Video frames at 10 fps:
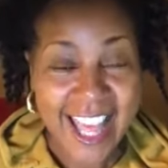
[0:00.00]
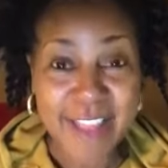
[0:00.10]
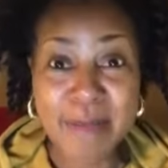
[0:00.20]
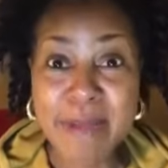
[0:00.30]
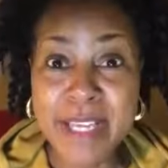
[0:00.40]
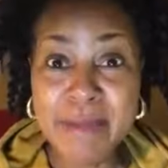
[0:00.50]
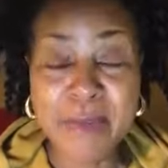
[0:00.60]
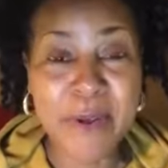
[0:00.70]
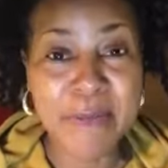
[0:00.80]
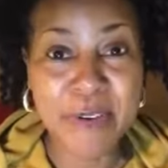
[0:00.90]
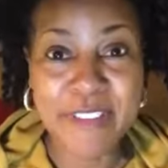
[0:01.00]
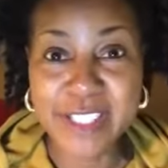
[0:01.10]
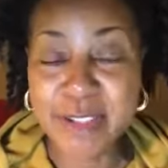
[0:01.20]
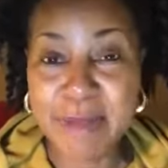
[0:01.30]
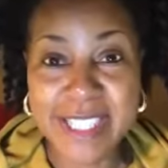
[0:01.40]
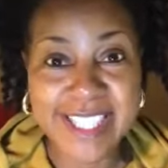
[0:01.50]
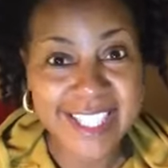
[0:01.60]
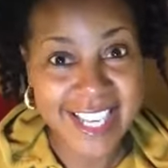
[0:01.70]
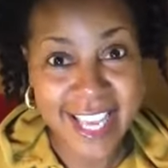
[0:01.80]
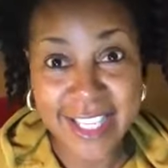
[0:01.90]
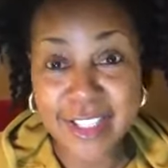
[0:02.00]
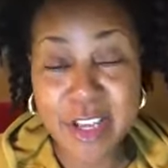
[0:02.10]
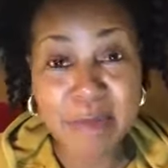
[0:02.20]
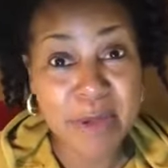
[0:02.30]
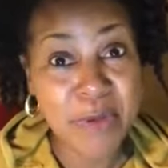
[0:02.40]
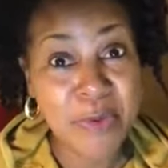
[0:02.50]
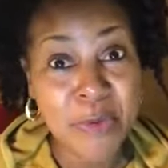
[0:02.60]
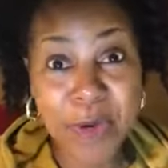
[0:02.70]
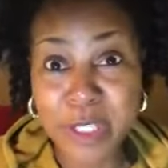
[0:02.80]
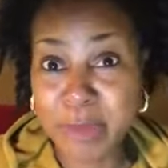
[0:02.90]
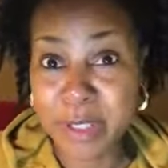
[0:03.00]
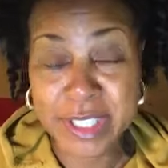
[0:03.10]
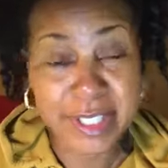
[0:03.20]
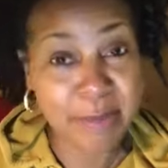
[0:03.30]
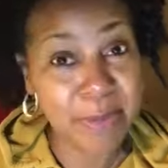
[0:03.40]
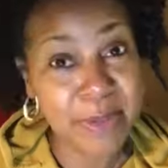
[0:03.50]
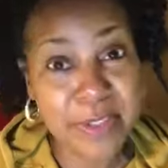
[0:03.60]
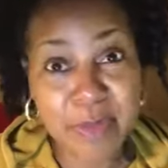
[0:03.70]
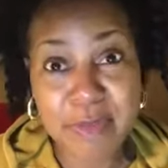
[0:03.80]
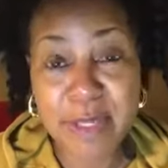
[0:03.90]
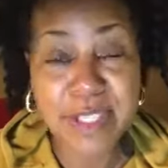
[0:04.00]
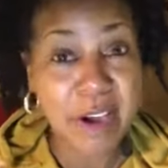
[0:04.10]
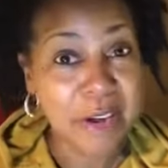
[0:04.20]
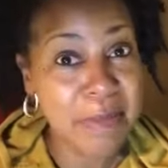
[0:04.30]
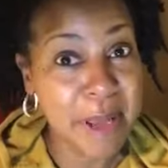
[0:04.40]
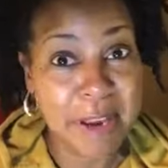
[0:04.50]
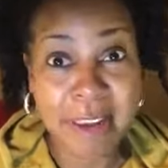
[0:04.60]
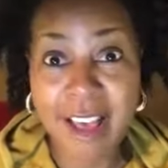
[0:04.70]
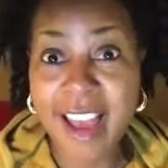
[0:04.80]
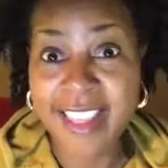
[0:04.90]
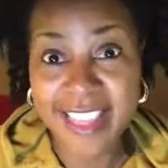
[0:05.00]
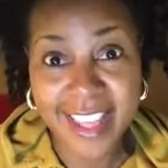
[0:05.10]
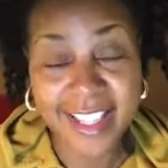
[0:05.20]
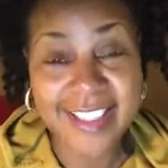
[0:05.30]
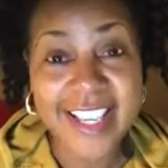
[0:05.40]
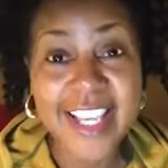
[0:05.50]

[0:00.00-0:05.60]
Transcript: The Monday morning motivational message today is going to be really, really simple because we've been talking about a lot of things